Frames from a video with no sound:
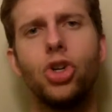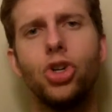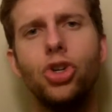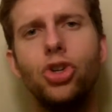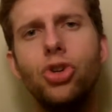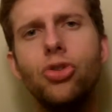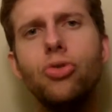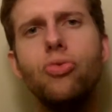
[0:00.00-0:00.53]

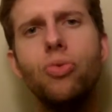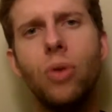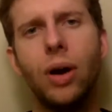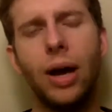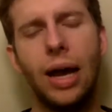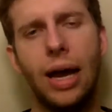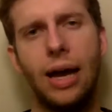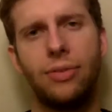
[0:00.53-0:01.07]
You
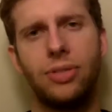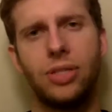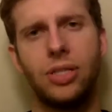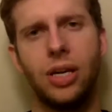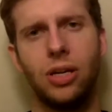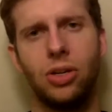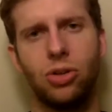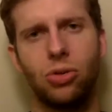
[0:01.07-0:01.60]
have to
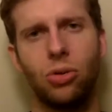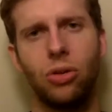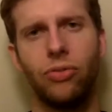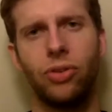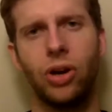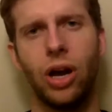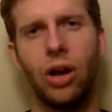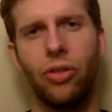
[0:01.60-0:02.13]
take control
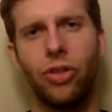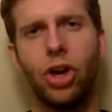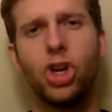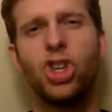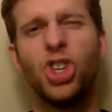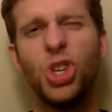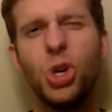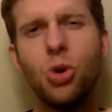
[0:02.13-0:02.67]
of your health.
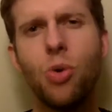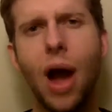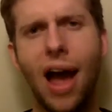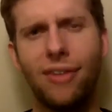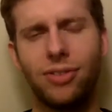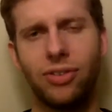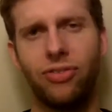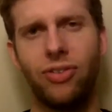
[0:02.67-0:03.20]
You
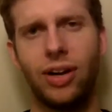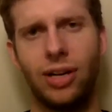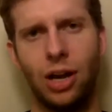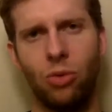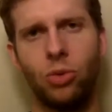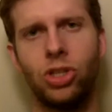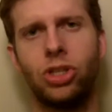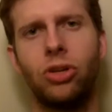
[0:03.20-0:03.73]
have to find
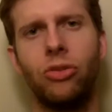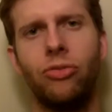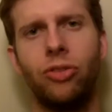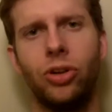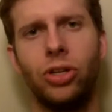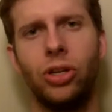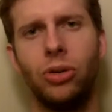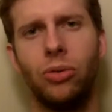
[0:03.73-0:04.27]
out what's good
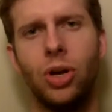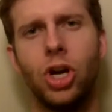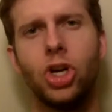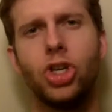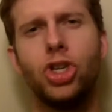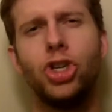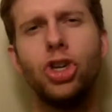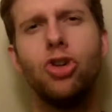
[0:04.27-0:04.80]
for you.
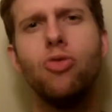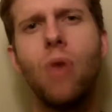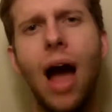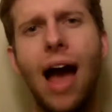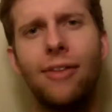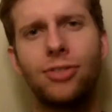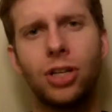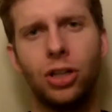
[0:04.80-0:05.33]
You
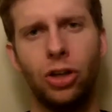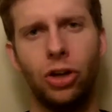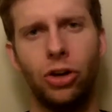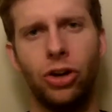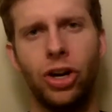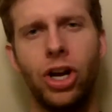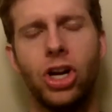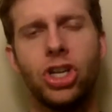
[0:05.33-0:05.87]
have to
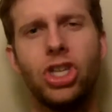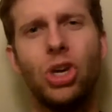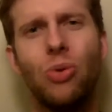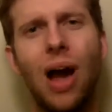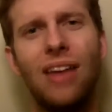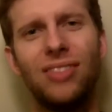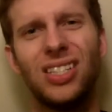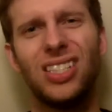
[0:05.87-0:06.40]
learn.
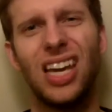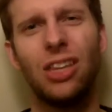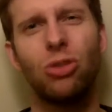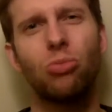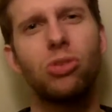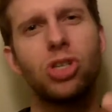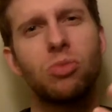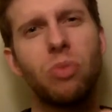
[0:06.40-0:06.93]
You have to take
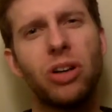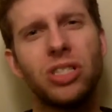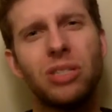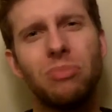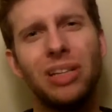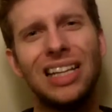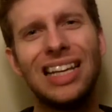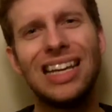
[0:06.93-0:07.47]
the
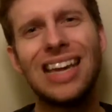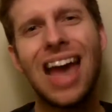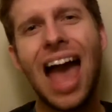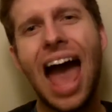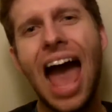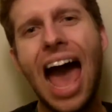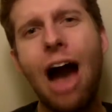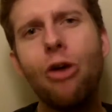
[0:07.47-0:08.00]
responsibility
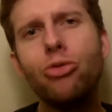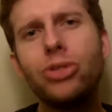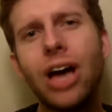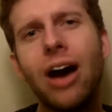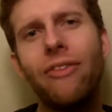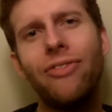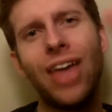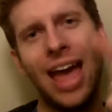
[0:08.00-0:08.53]
out
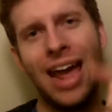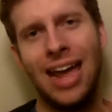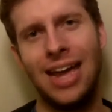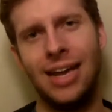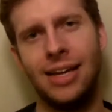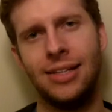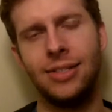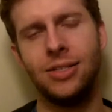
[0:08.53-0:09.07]
of the
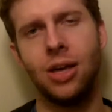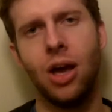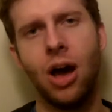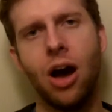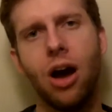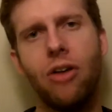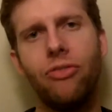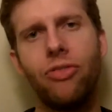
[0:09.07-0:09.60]
hands
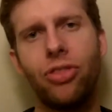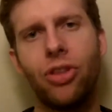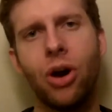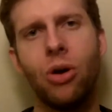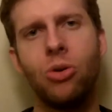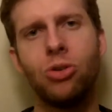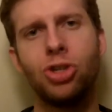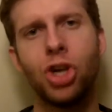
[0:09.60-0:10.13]
of
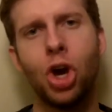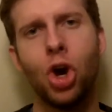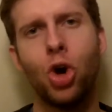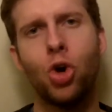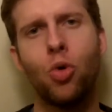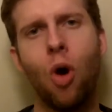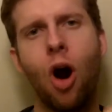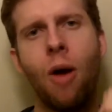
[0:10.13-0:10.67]
those
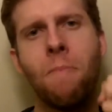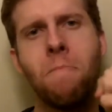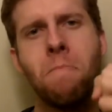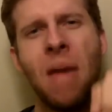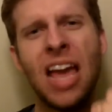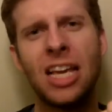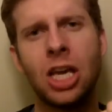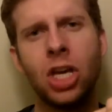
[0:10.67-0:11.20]
who are
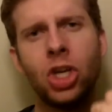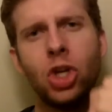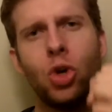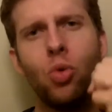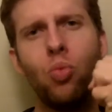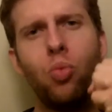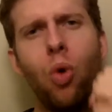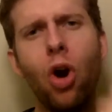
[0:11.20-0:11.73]
making
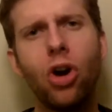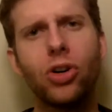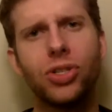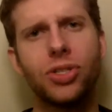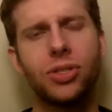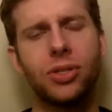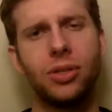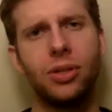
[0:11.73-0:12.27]
you
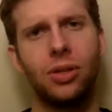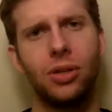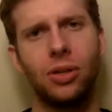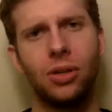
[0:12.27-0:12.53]
worse.